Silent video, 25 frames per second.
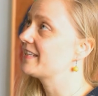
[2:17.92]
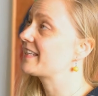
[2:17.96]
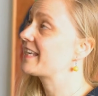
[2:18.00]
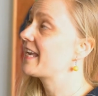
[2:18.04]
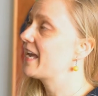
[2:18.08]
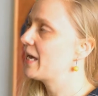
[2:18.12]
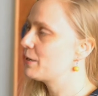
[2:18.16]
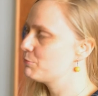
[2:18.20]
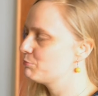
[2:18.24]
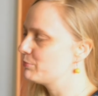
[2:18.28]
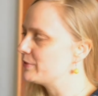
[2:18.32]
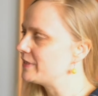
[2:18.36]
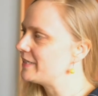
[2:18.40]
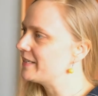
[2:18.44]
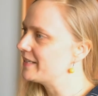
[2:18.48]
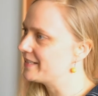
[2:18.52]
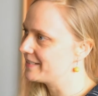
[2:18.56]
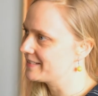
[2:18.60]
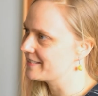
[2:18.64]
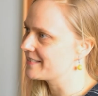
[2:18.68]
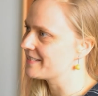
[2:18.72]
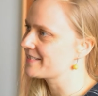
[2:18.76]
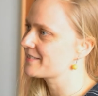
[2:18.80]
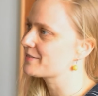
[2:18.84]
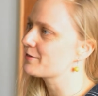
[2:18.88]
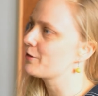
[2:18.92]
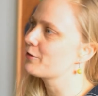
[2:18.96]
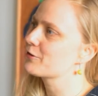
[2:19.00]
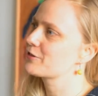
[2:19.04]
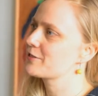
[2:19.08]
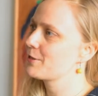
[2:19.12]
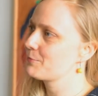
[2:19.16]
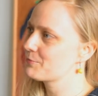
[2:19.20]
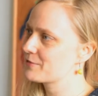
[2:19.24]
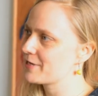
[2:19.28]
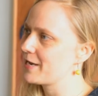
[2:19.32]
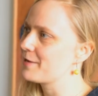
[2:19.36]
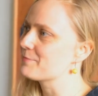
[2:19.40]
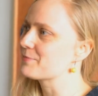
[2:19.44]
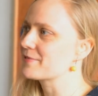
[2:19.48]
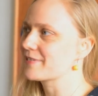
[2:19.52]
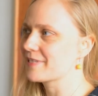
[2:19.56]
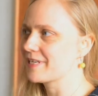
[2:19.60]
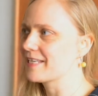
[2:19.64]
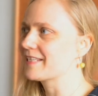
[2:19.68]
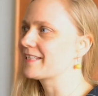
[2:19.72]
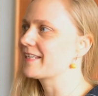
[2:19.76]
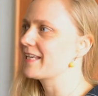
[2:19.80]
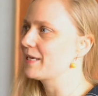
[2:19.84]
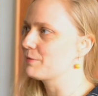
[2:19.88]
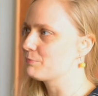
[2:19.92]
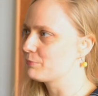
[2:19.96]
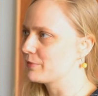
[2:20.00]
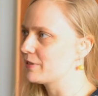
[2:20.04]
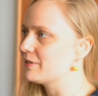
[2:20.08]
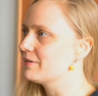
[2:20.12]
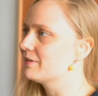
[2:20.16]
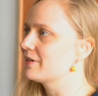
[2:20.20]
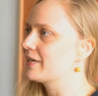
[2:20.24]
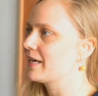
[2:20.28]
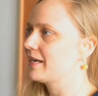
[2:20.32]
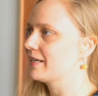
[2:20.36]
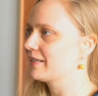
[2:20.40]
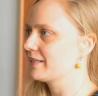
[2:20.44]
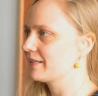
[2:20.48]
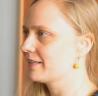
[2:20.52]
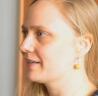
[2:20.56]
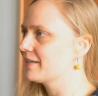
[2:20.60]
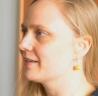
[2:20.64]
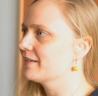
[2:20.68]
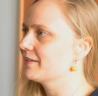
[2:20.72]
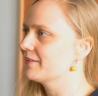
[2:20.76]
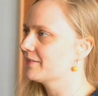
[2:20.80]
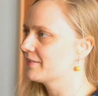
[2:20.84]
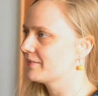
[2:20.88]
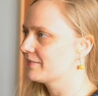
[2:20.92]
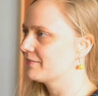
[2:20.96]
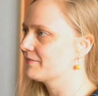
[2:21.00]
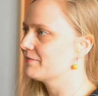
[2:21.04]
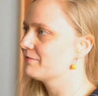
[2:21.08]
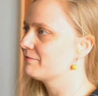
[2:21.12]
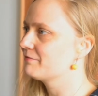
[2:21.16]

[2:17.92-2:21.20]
It can be at least, or sometimes it can be like a